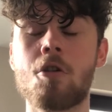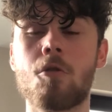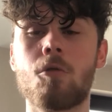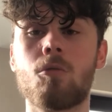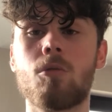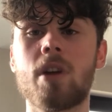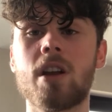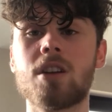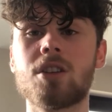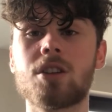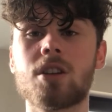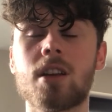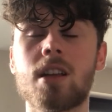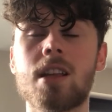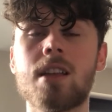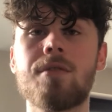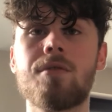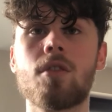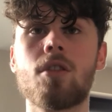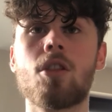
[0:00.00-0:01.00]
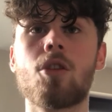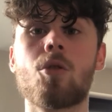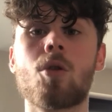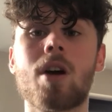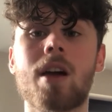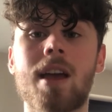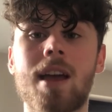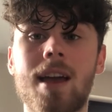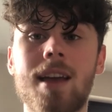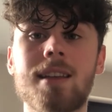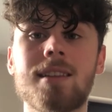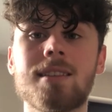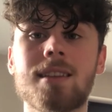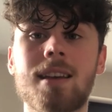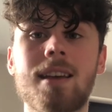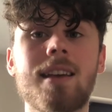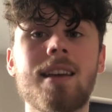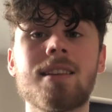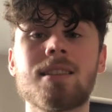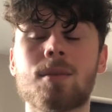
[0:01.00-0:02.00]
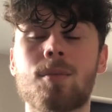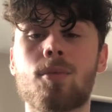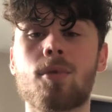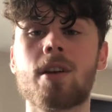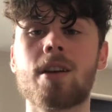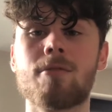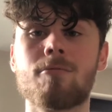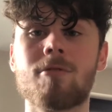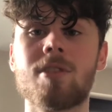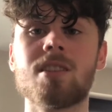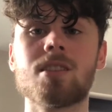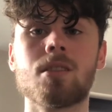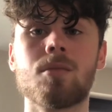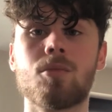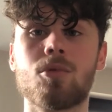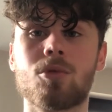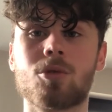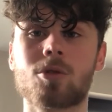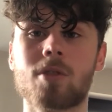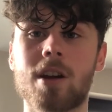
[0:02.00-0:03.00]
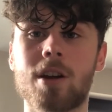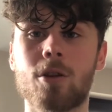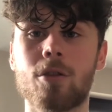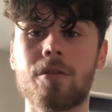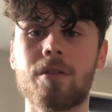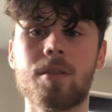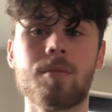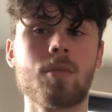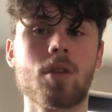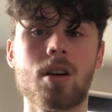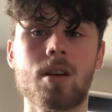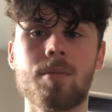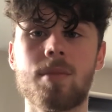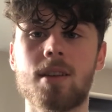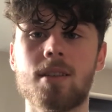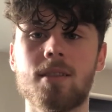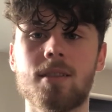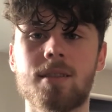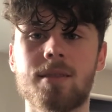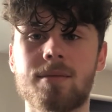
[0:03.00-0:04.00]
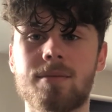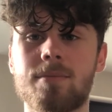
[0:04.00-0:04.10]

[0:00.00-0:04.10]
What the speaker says: which, even though I hate it, is a pretty reasonable trade-off in my opinion.